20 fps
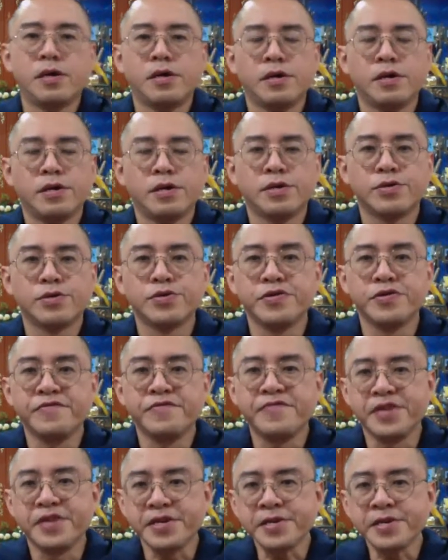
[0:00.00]
Good
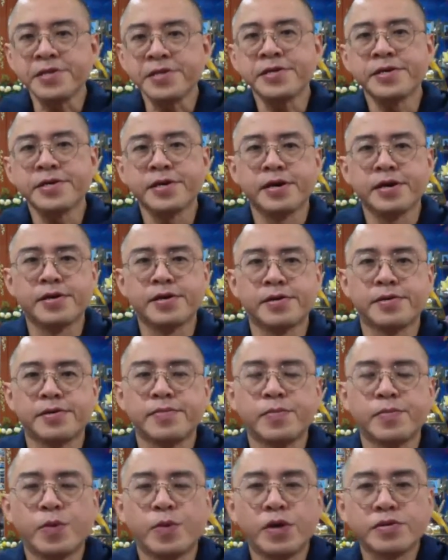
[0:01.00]
evening.
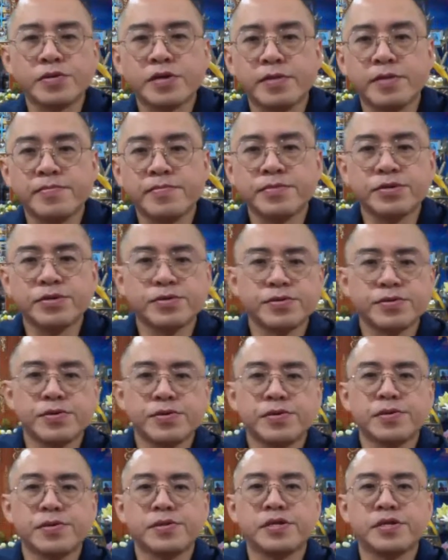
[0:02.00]
Welcome to
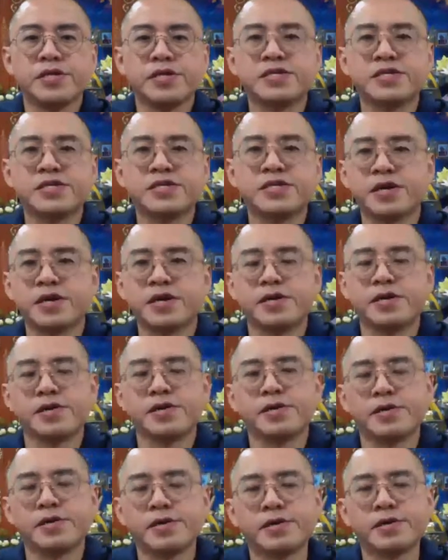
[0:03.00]
this
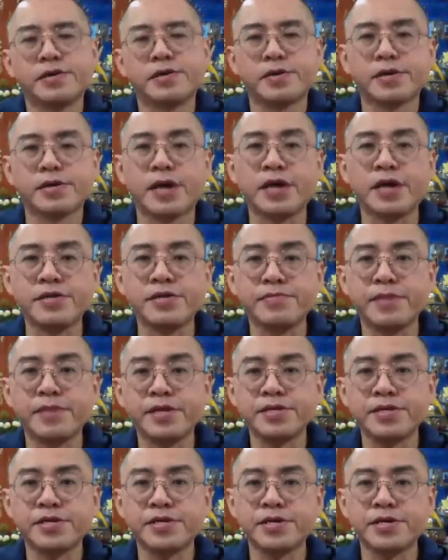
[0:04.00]
guided
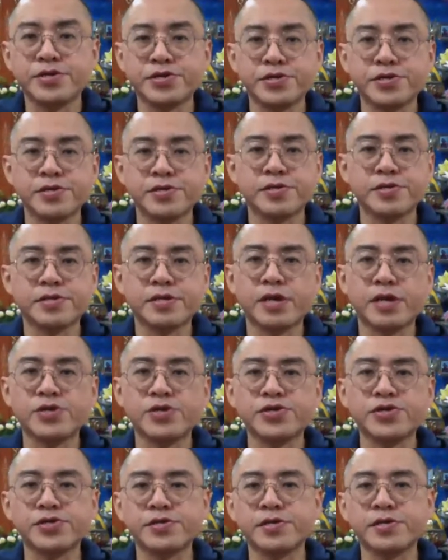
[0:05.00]
meditation
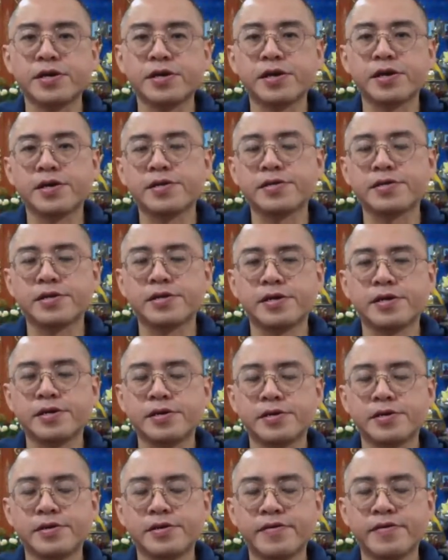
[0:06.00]
session at
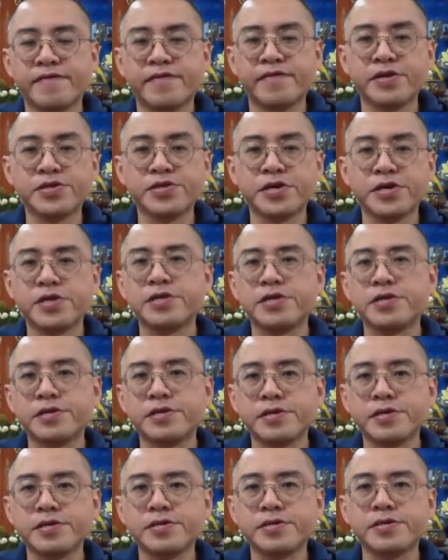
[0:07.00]
Vajrayana
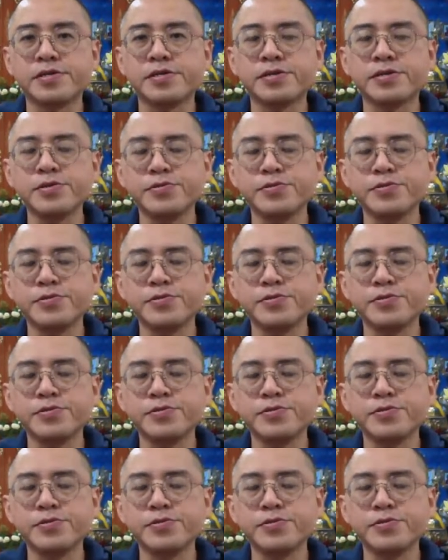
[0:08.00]
Institute.